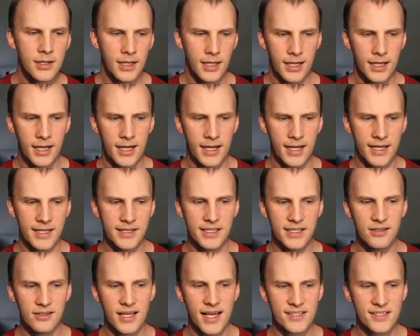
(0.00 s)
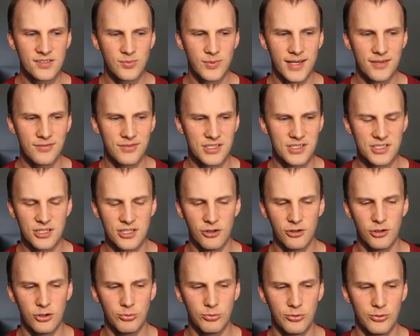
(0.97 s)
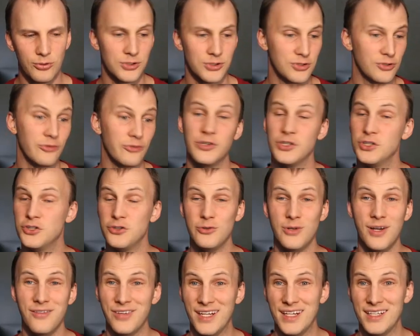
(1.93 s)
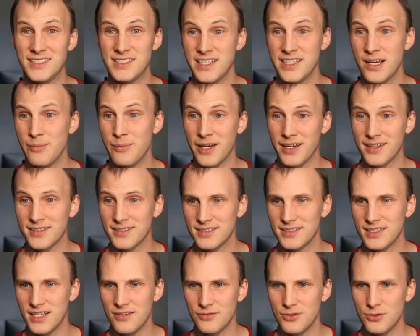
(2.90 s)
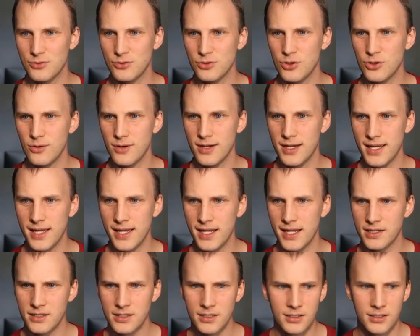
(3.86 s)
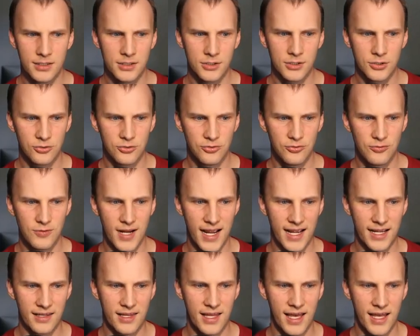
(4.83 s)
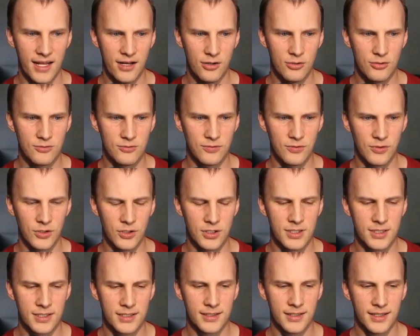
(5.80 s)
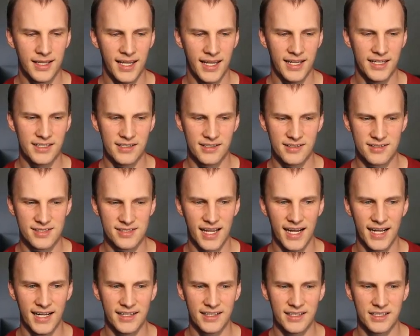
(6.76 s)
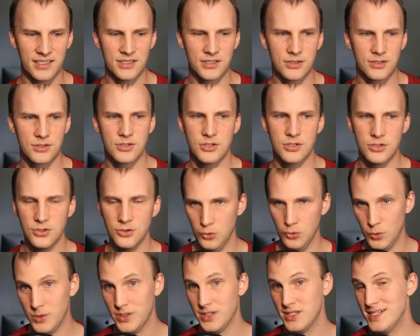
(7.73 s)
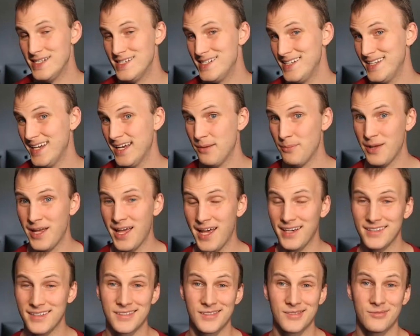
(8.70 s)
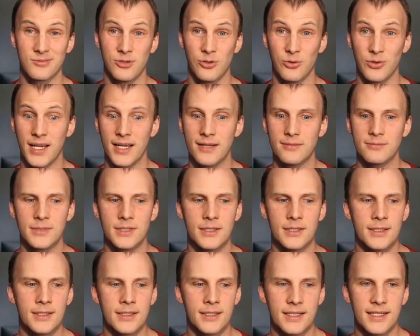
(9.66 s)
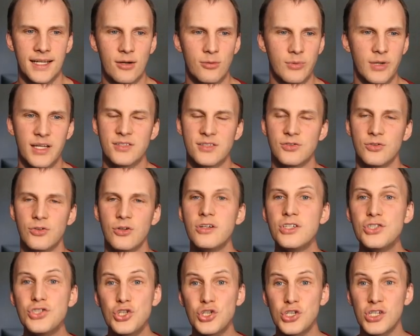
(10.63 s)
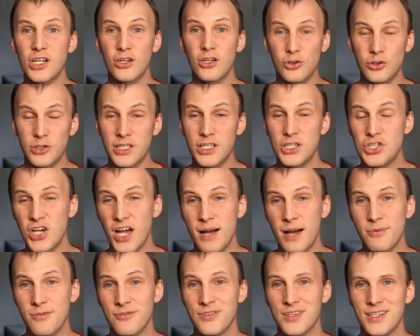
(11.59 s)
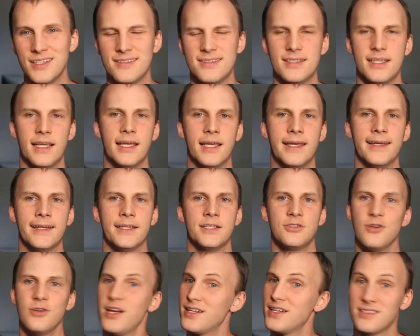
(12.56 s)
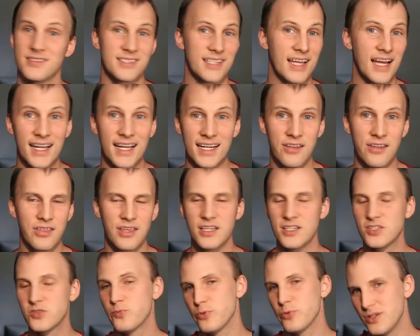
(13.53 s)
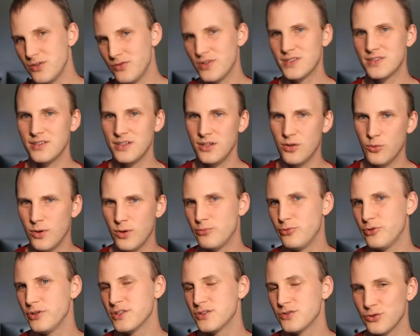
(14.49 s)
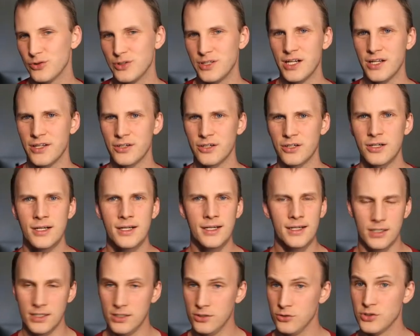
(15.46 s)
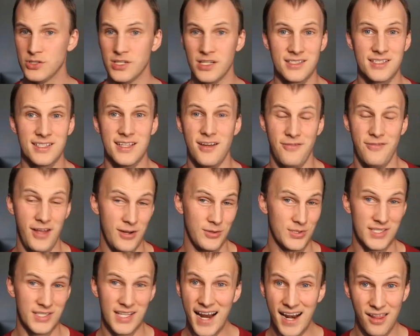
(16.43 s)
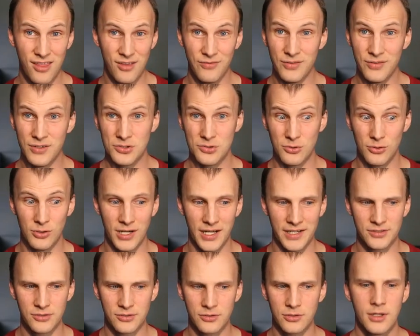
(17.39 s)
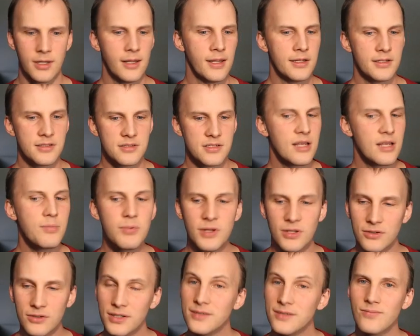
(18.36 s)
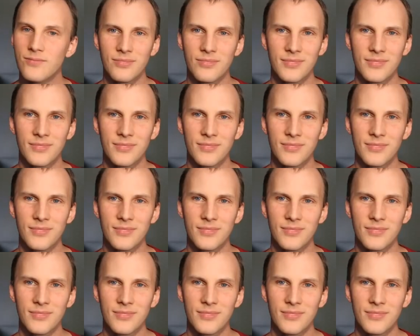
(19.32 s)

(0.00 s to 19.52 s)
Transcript: Uh, and then last, we have the serial port. So if you do have any DMX stuff, you can go ahead, drag that over, and assign it in to DMX, okay? Now, as long as you did a clean job of this and you hadn't assigned things previously to one place or another or done stuff outside of the visualizer, typically